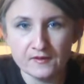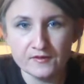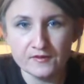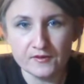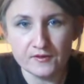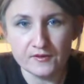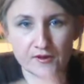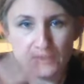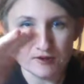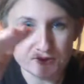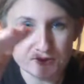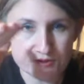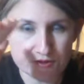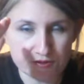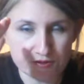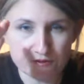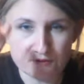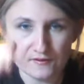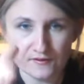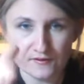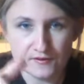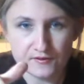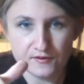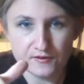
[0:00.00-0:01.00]
The
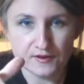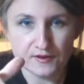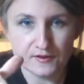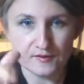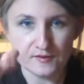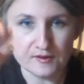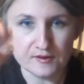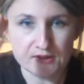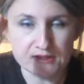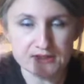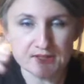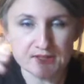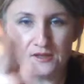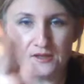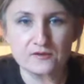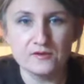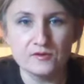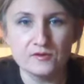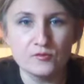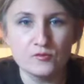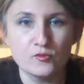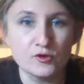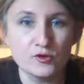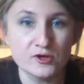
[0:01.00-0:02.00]
larger the container,
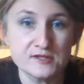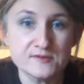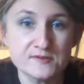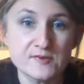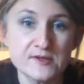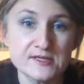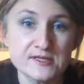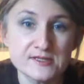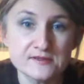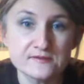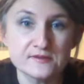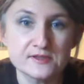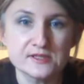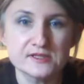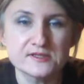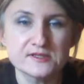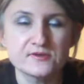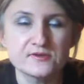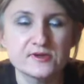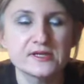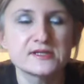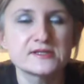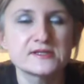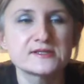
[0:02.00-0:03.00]
the more expensive it is,
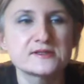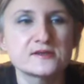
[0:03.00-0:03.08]
right?